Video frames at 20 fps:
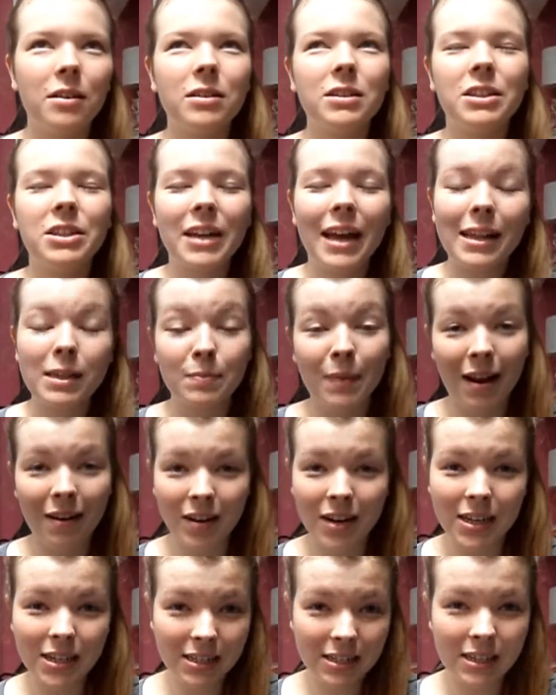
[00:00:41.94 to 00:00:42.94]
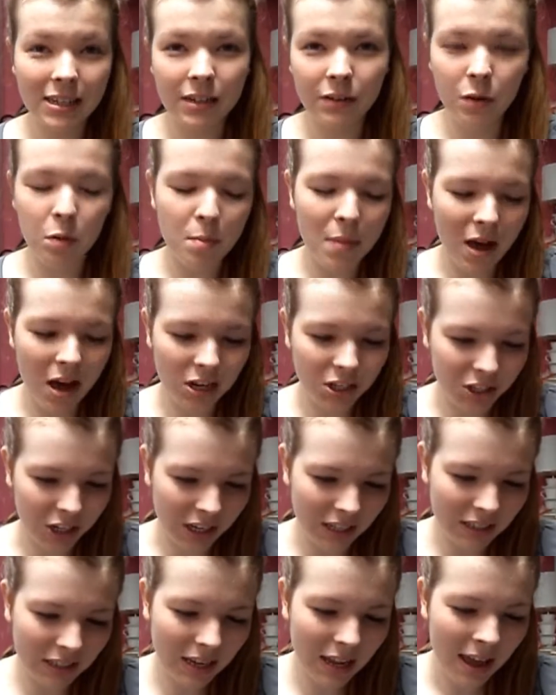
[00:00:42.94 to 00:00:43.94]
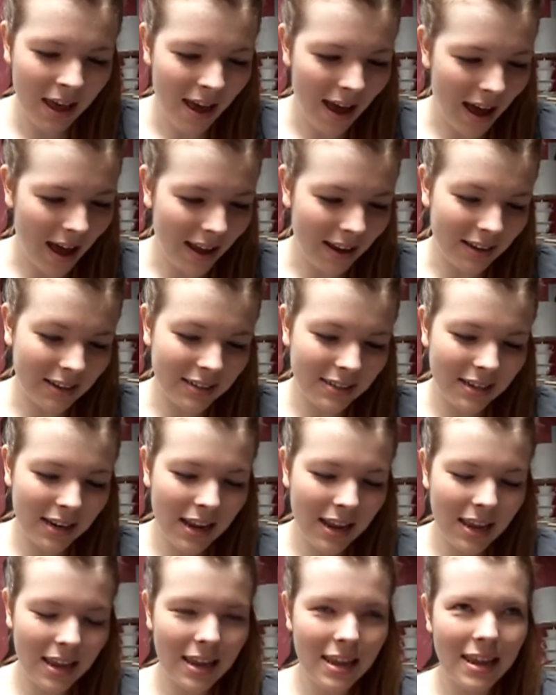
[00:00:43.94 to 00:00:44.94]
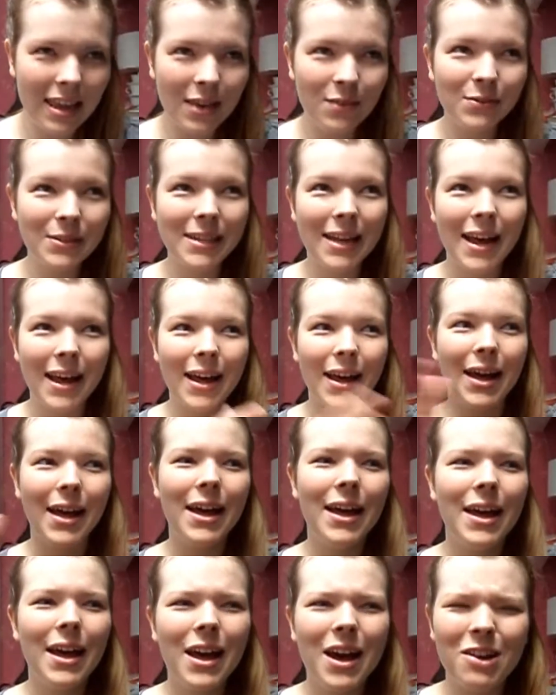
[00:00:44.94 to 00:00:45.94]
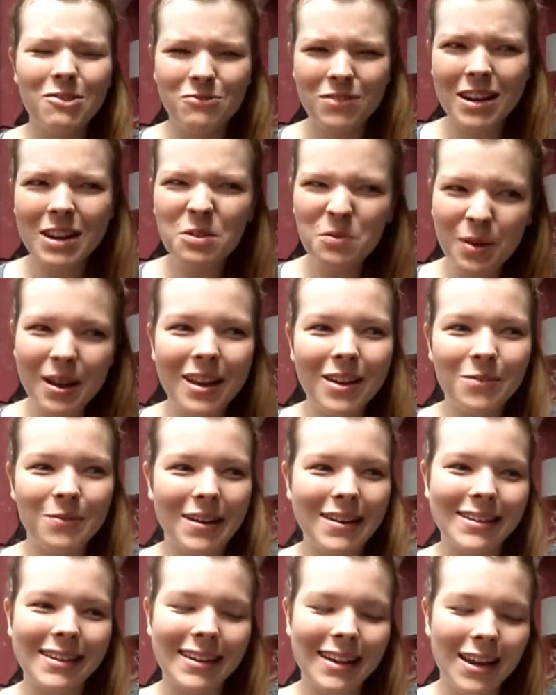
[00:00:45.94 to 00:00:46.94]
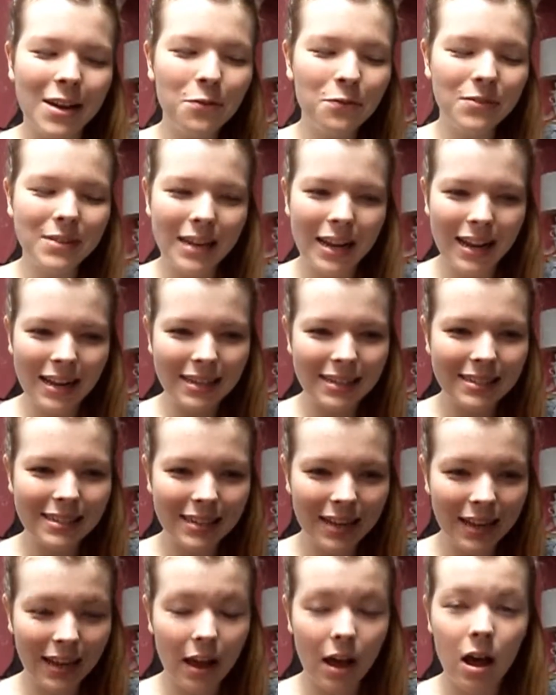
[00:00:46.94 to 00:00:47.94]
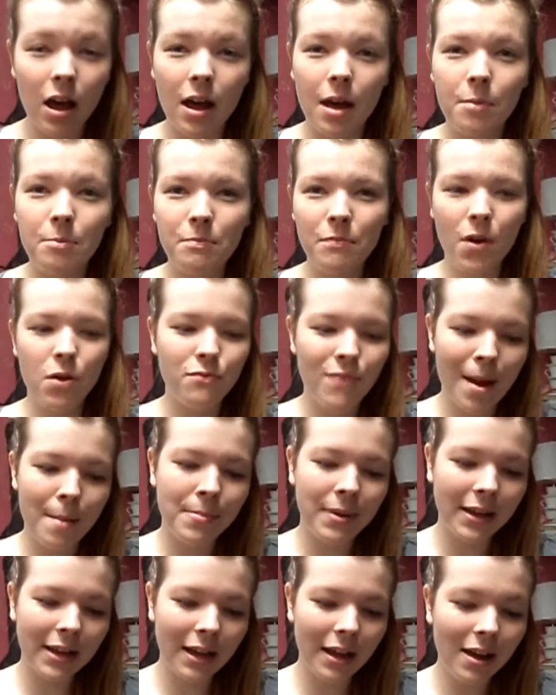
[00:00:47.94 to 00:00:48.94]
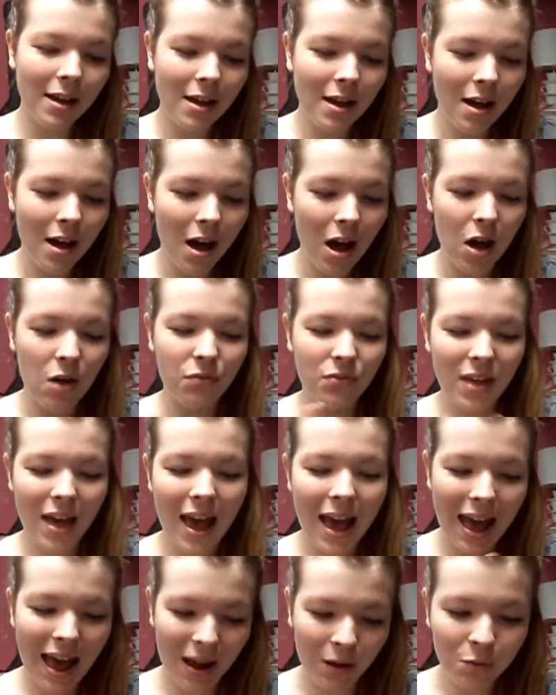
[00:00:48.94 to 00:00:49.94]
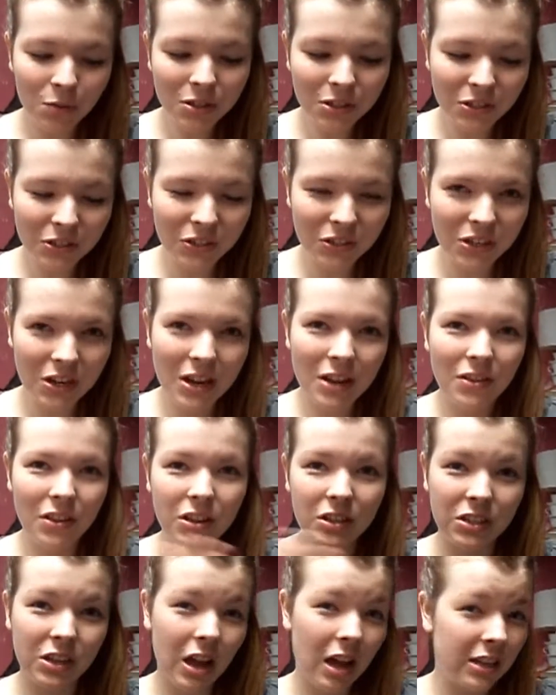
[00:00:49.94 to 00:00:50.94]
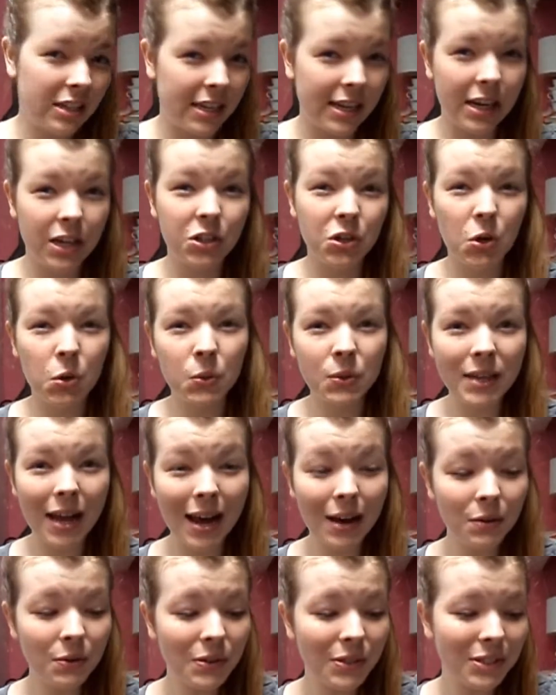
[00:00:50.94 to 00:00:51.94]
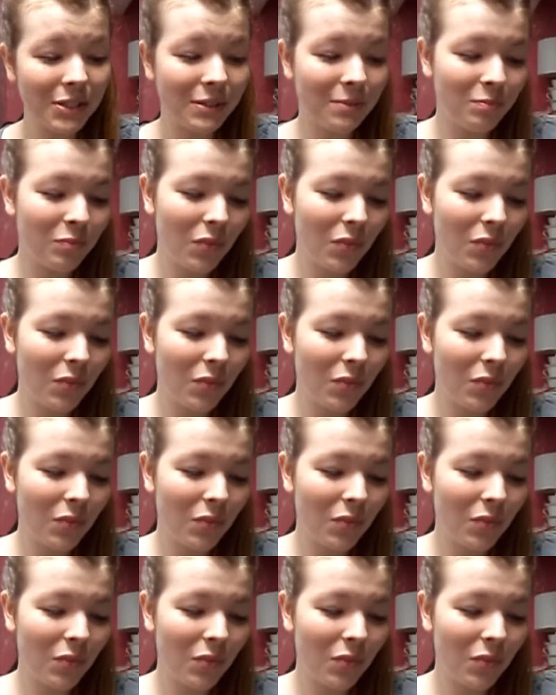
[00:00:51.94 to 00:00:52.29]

she gets married to a merchant and he gives her a really weird wedding gift. It's like a replica of their house that as like a doll's house,